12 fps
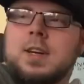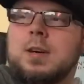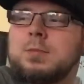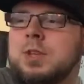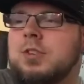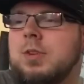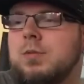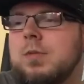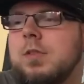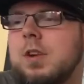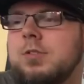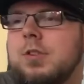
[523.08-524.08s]
that. She seems
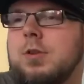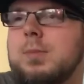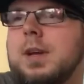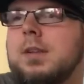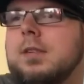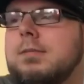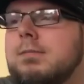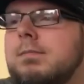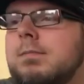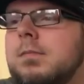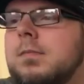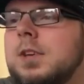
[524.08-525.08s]
to have lost the dummy, I think.
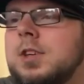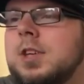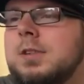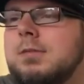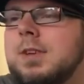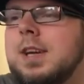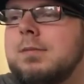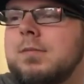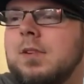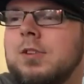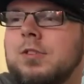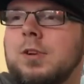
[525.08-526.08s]
Has she? Yeah,
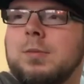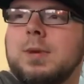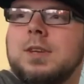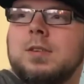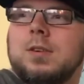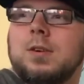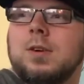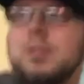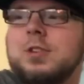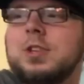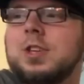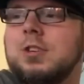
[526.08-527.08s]
lost the dummy. Or
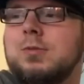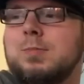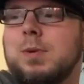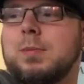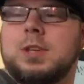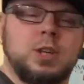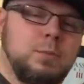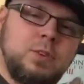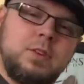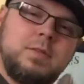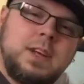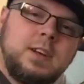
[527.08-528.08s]
she's probably chomped
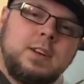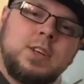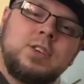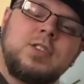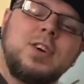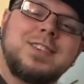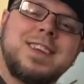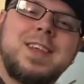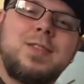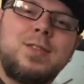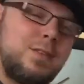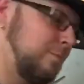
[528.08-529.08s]
on a finger, because she's got
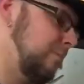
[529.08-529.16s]
teeth.